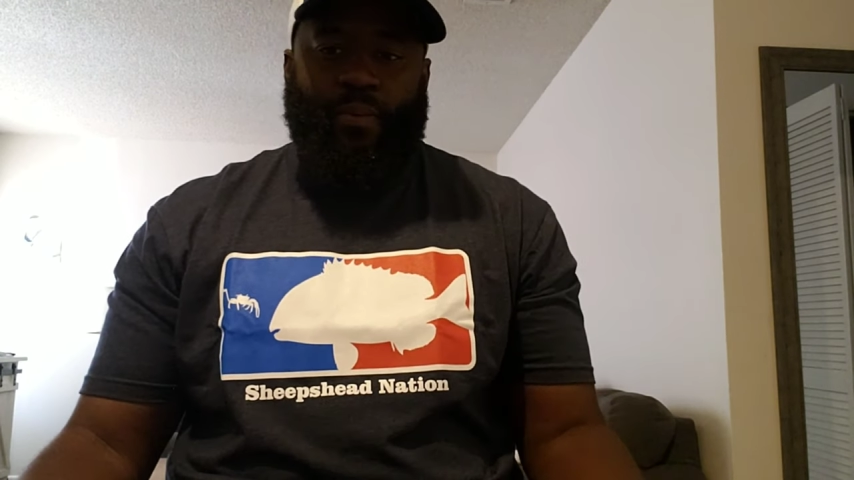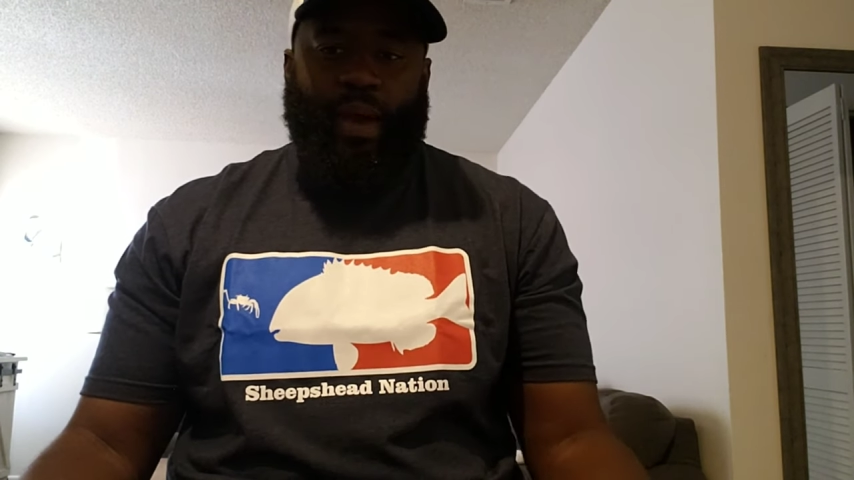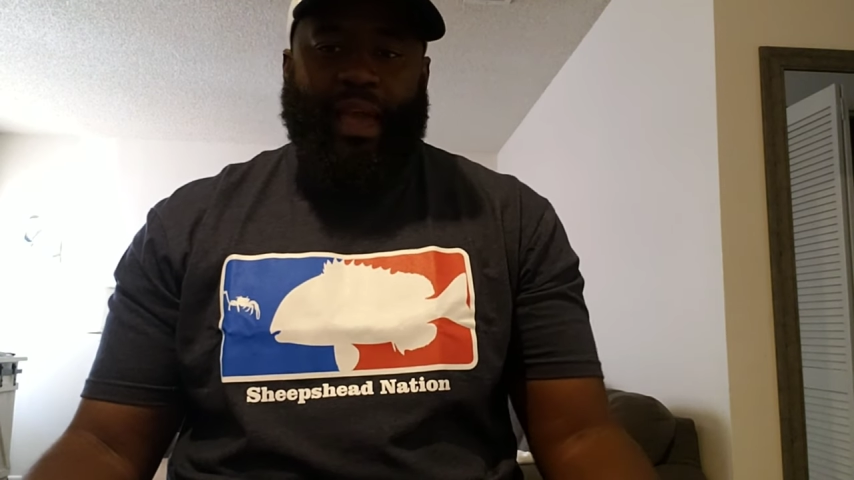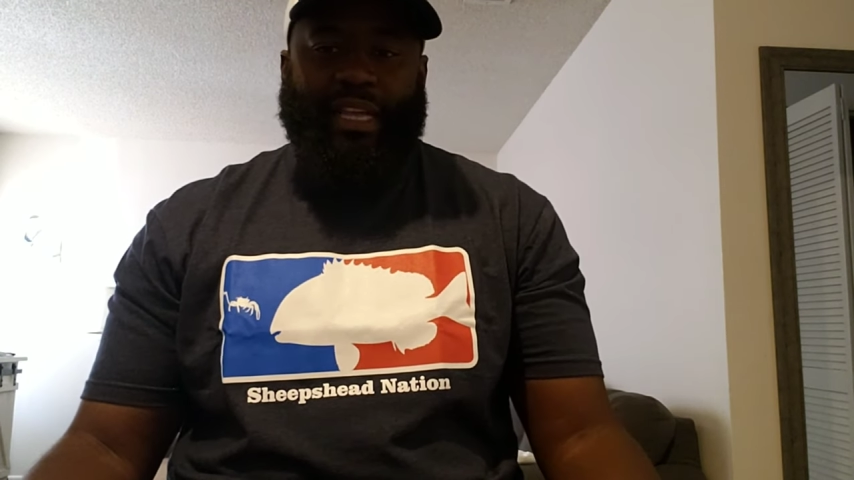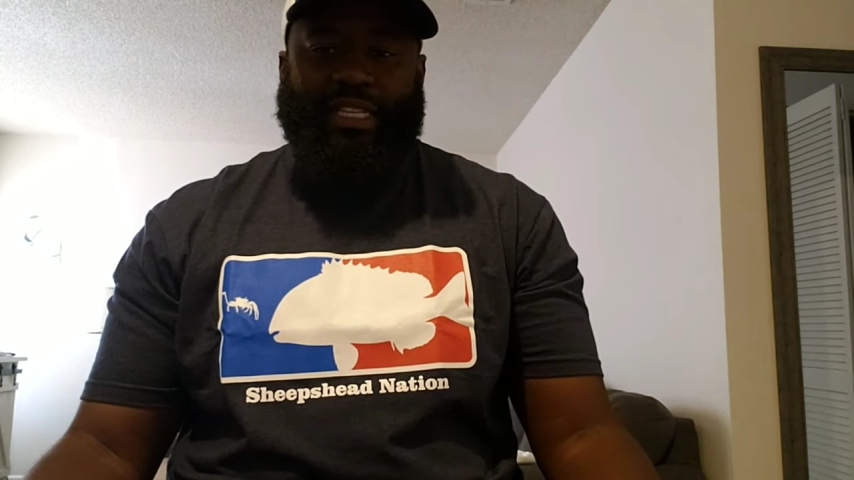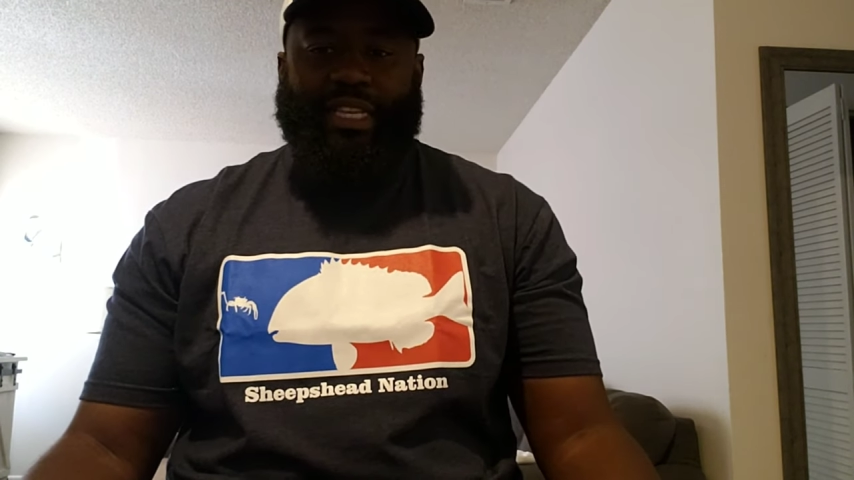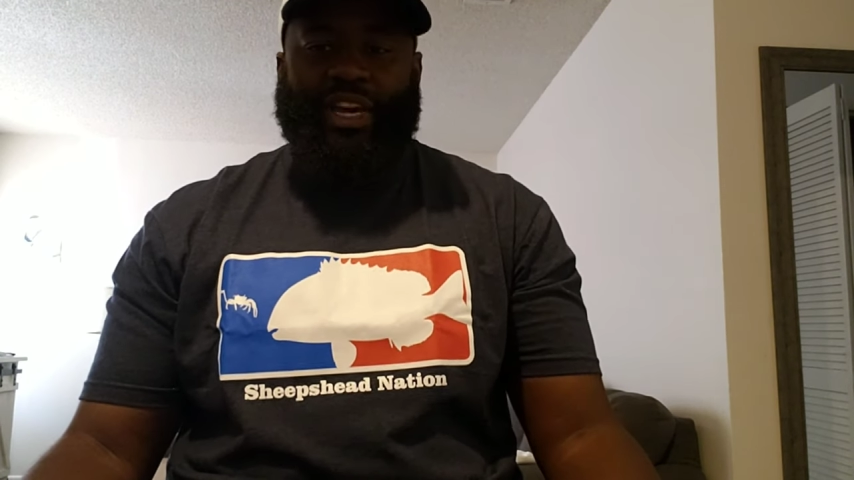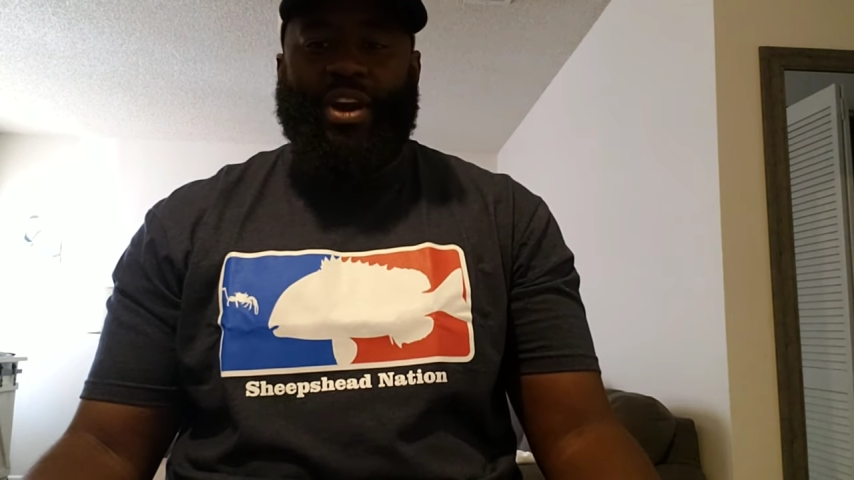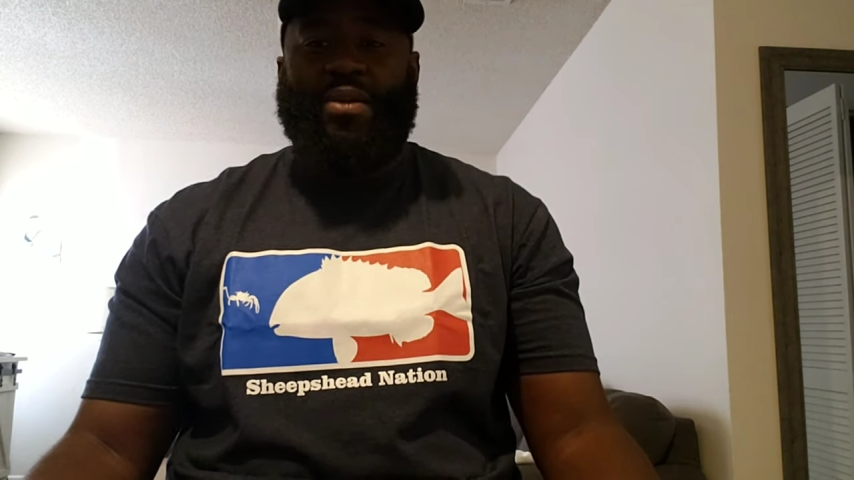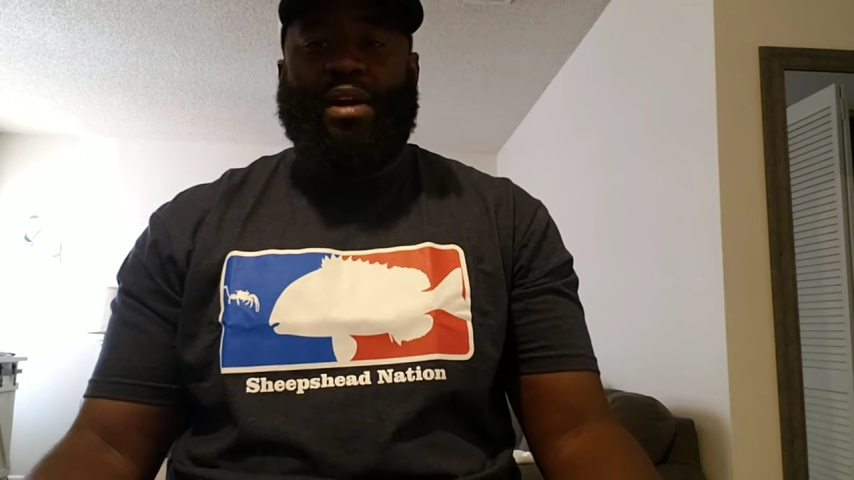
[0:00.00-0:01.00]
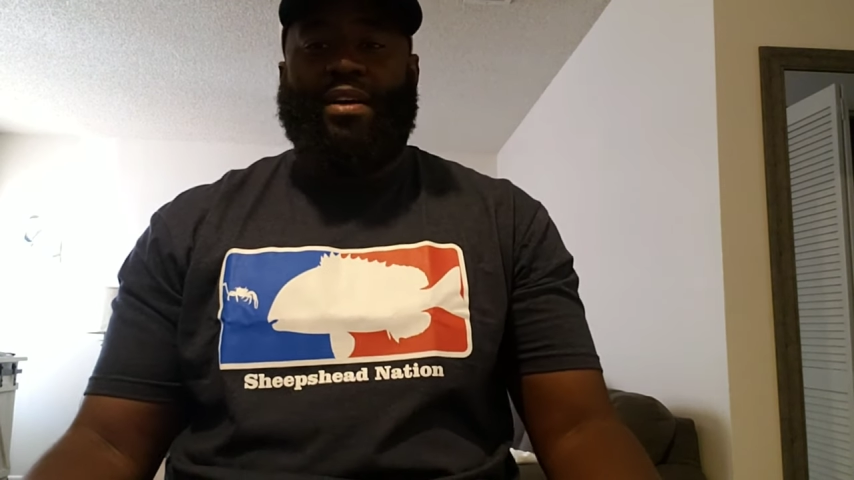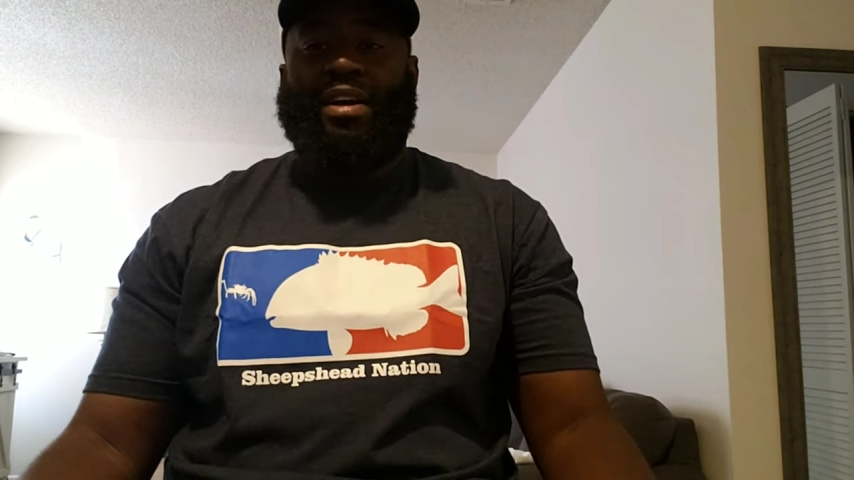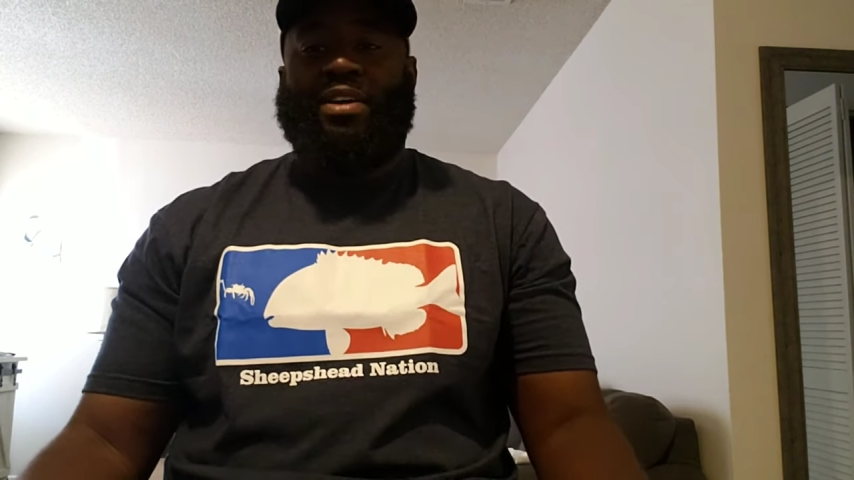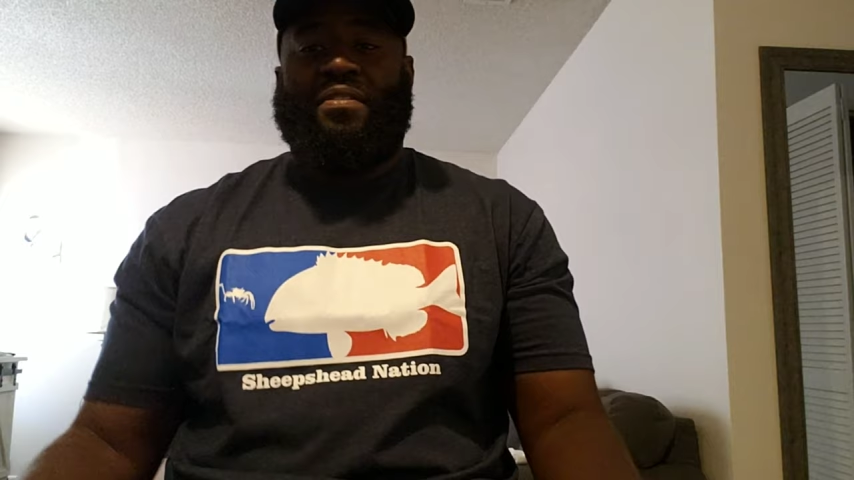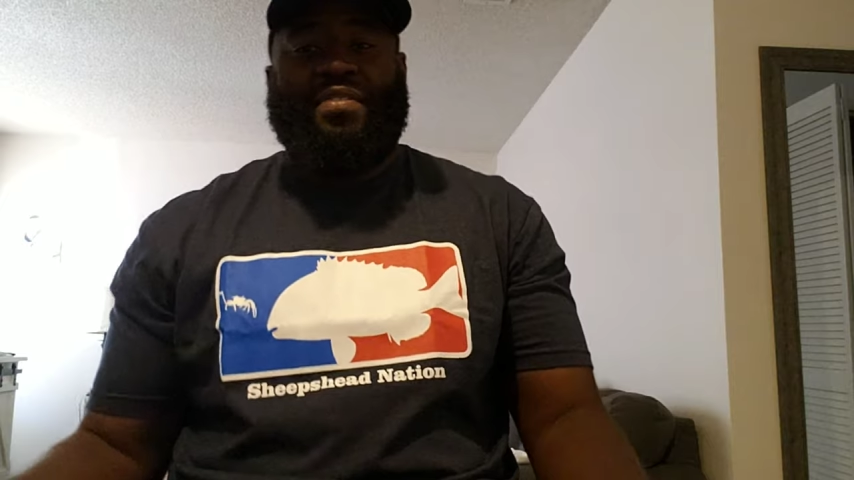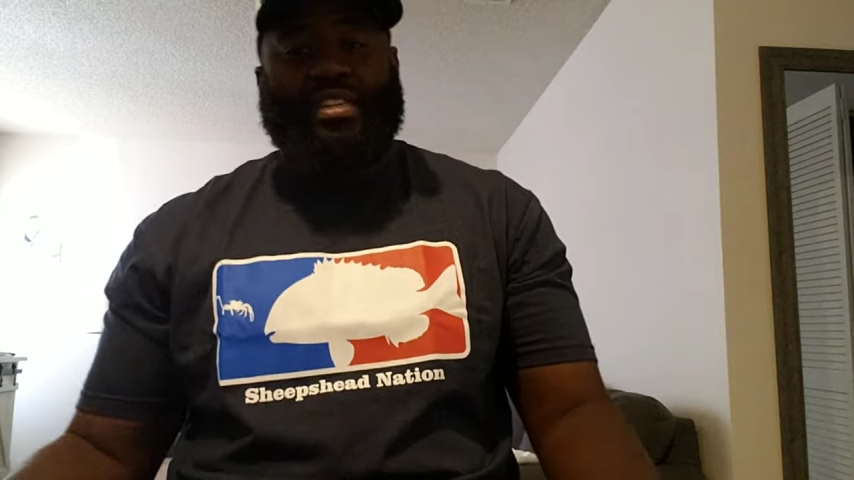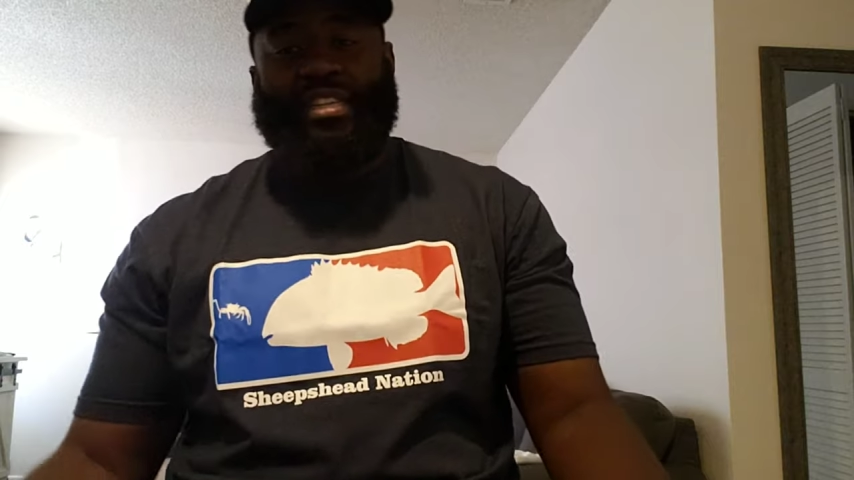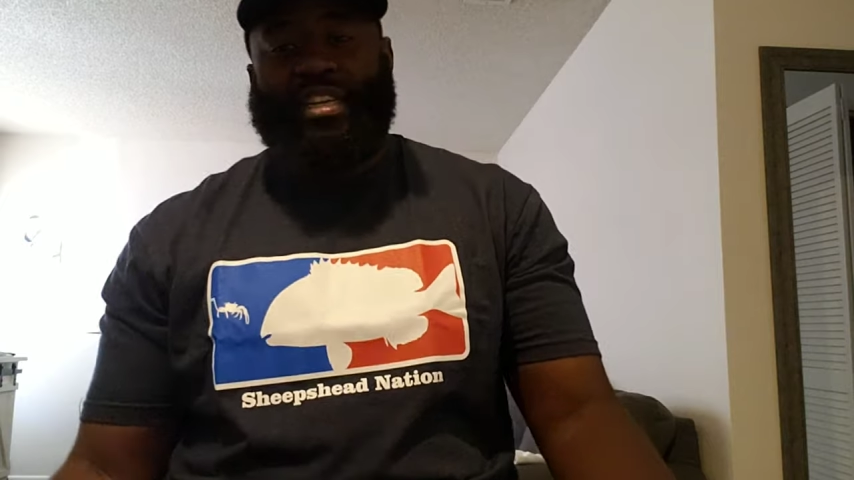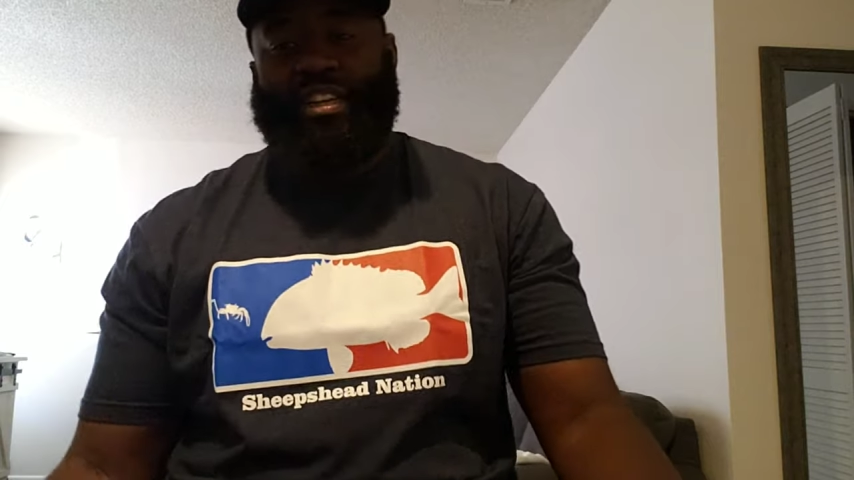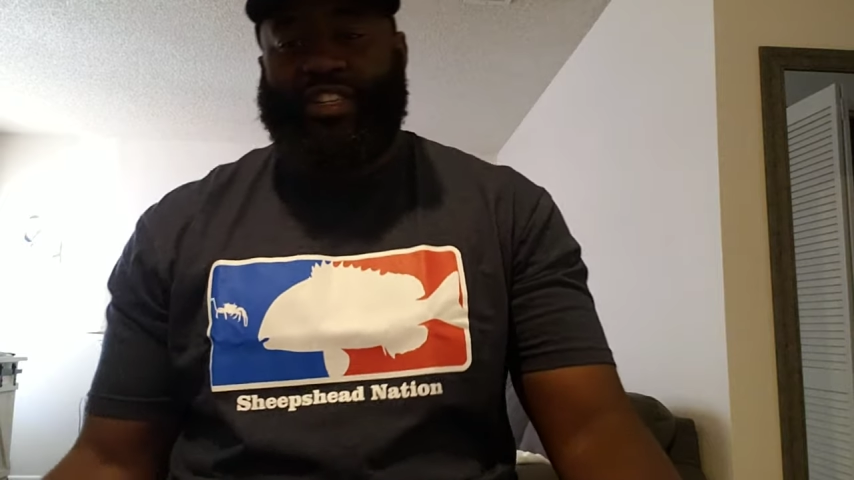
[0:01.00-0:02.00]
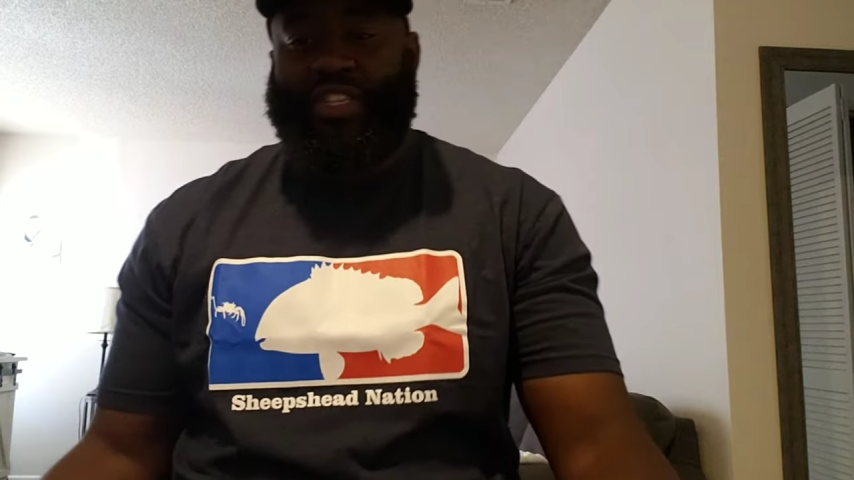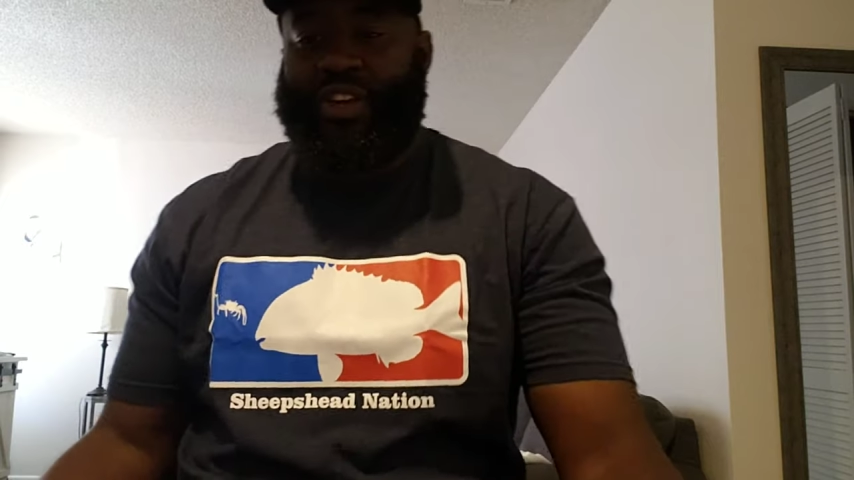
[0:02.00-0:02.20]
wait to go out and go fishing in this